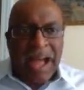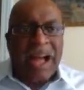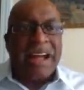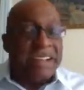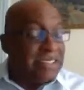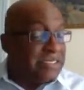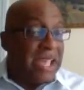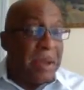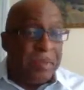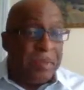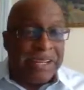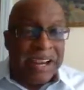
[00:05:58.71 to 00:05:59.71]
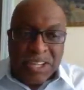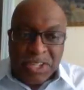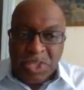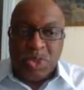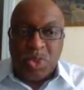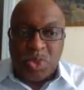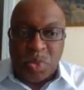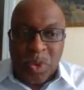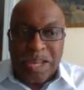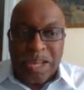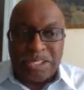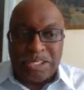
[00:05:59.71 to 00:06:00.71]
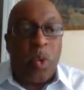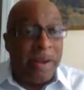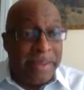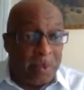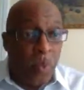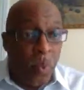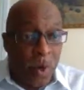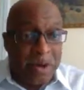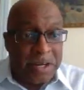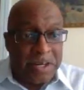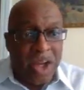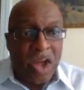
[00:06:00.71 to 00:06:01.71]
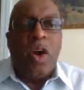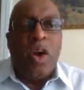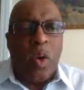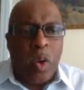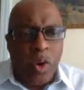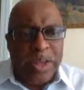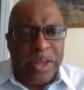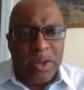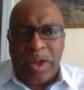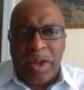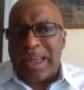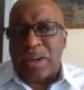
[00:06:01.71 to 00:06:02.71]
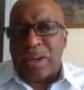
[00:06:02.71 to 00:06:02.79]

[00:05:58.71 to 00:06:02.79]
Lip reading: Example that I used was oil and water. Oil and